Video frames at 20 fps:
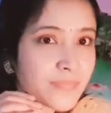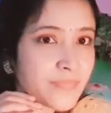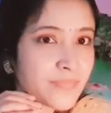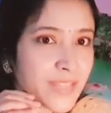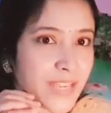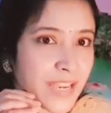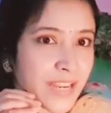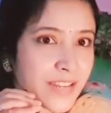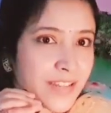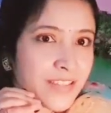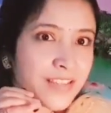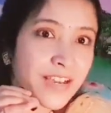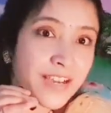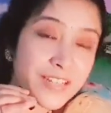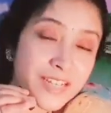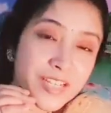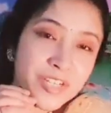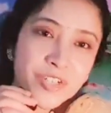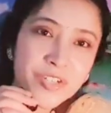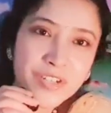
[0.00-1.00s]
in
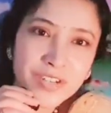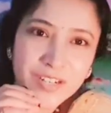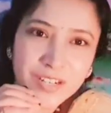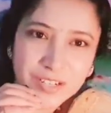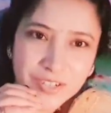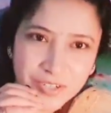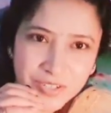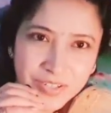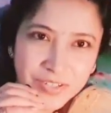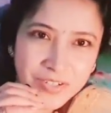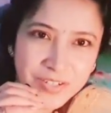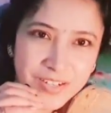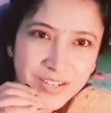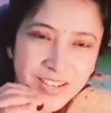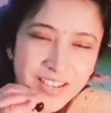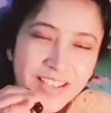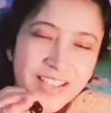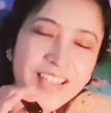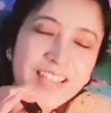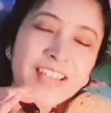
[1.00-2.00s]
Dhanishta nakshatra?
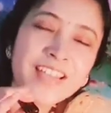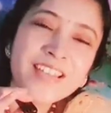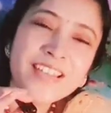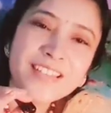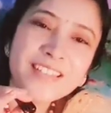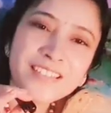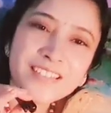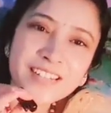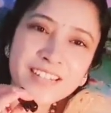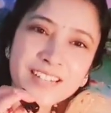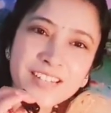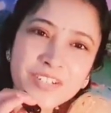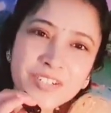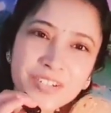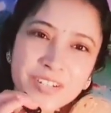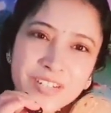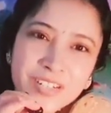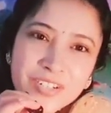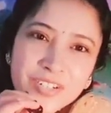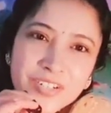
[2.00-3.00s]

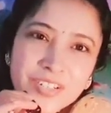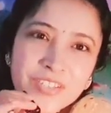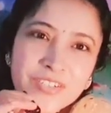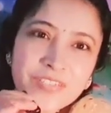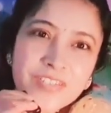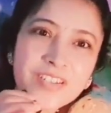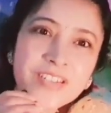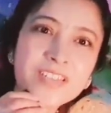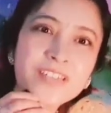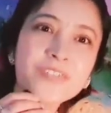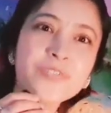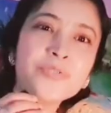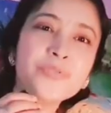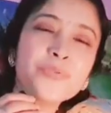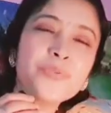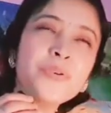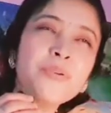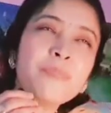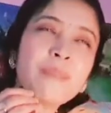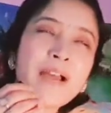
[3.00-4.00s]
Dhanishta nakshatra is
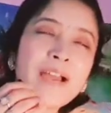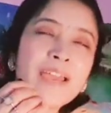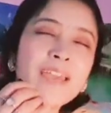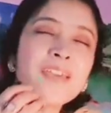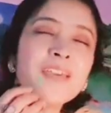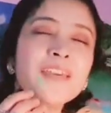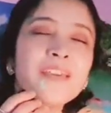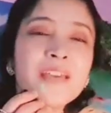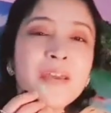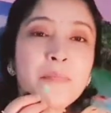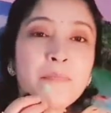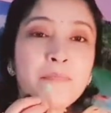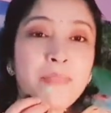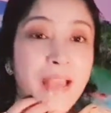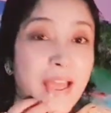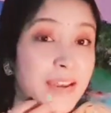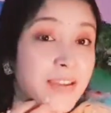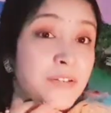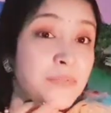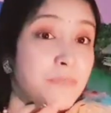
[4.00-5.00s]
ruled by
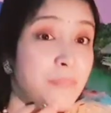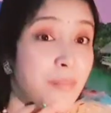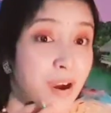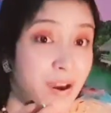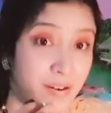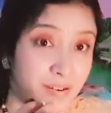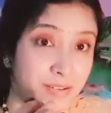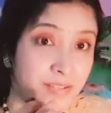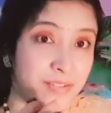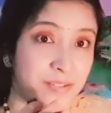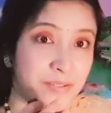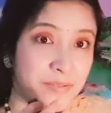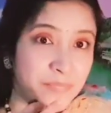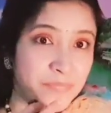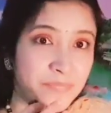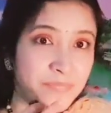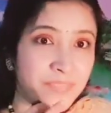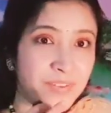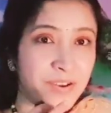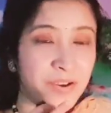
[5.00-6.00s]
planet Mars.
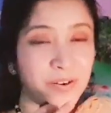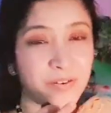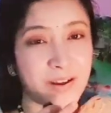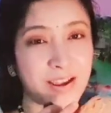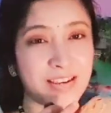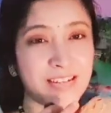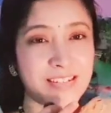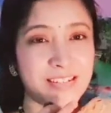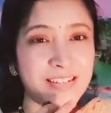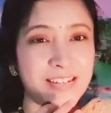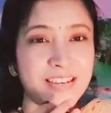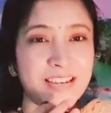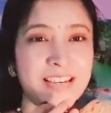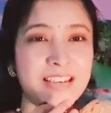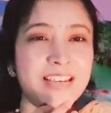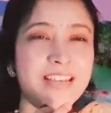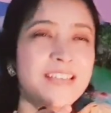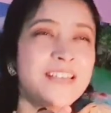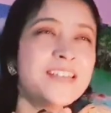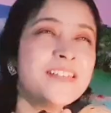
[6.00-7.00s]
Alright.
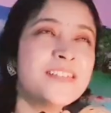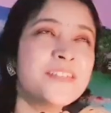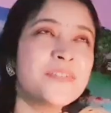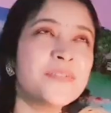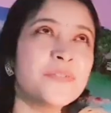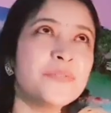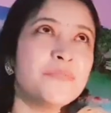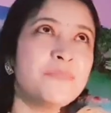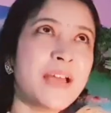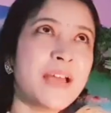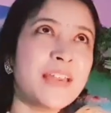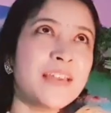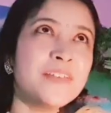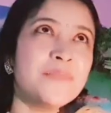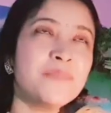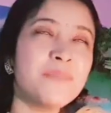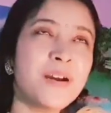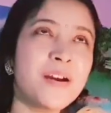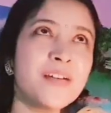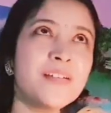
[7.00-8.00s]
So
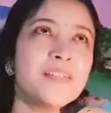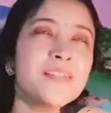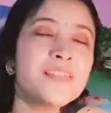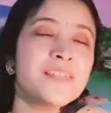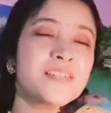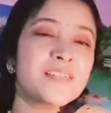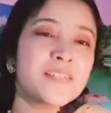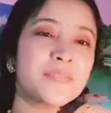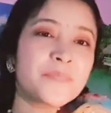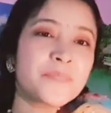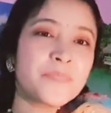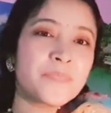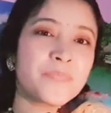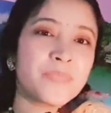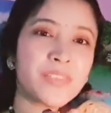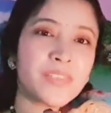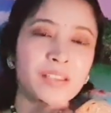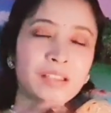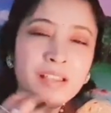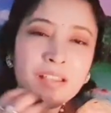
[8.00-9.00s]
planet Mars,
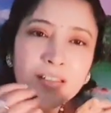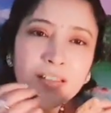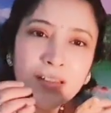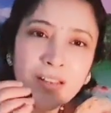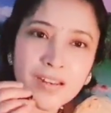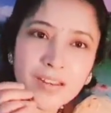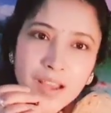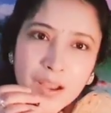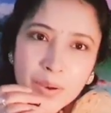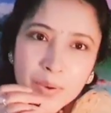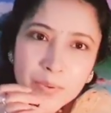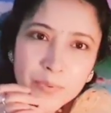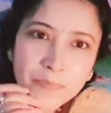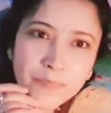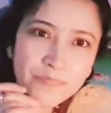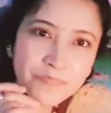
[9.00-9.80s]
now,